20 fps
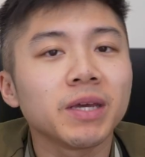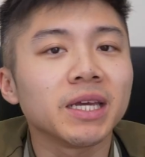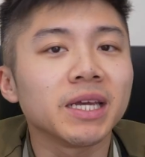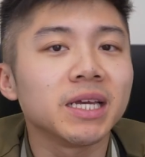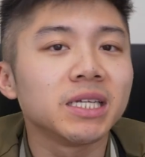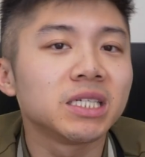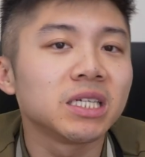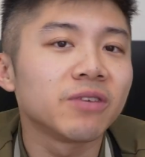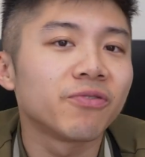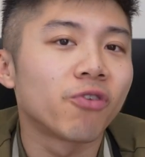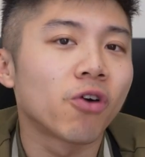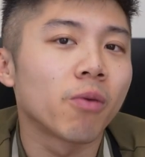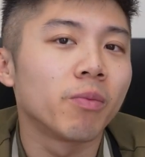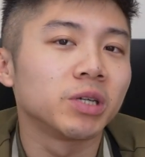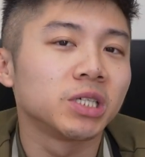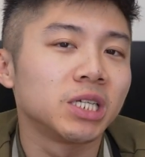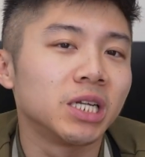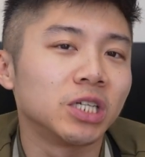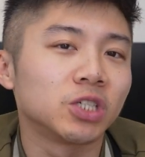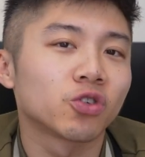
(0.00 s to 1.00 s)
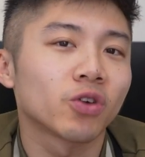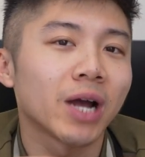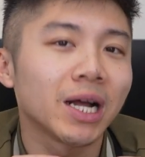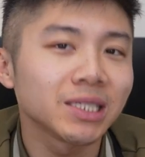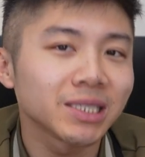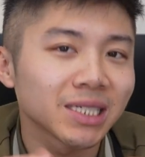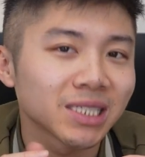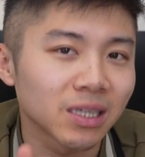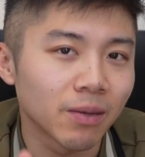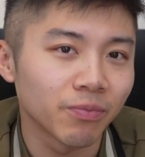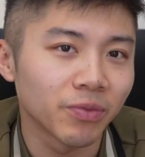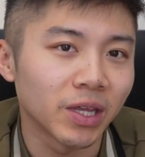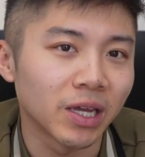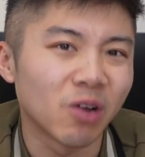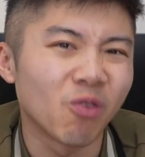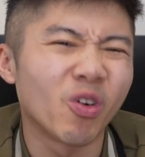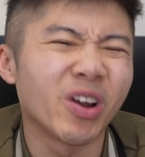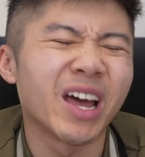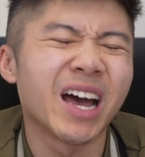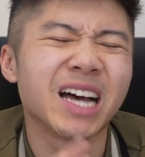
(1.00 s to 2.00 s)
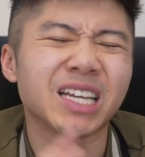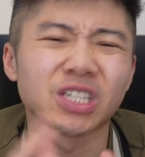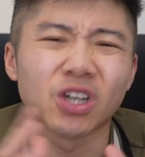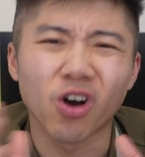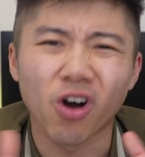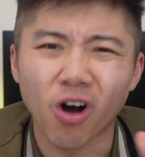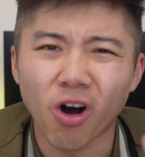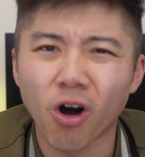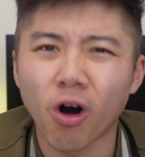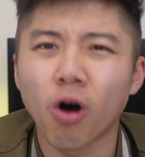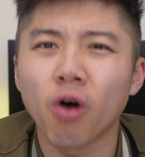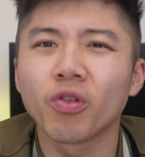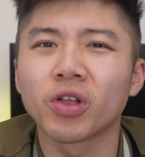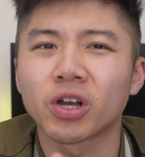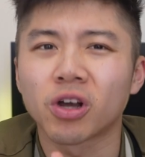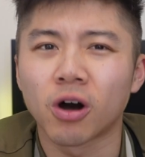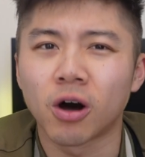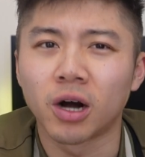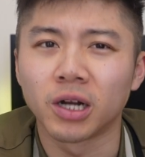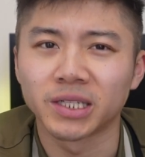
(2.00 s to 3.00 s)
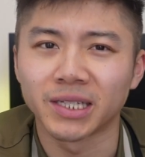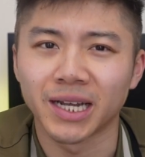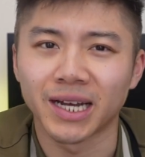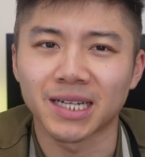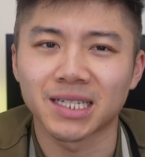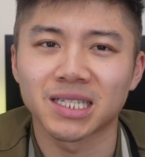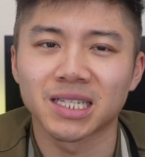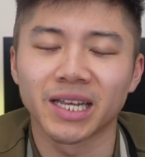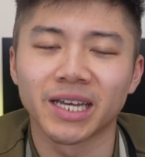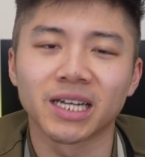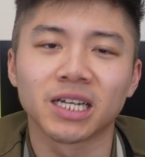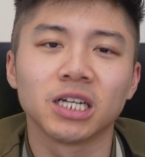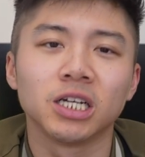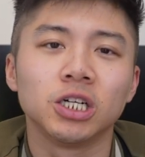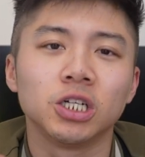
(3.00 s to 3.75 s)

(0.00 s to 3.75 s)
easy for a machine to translate something when it has all the context, like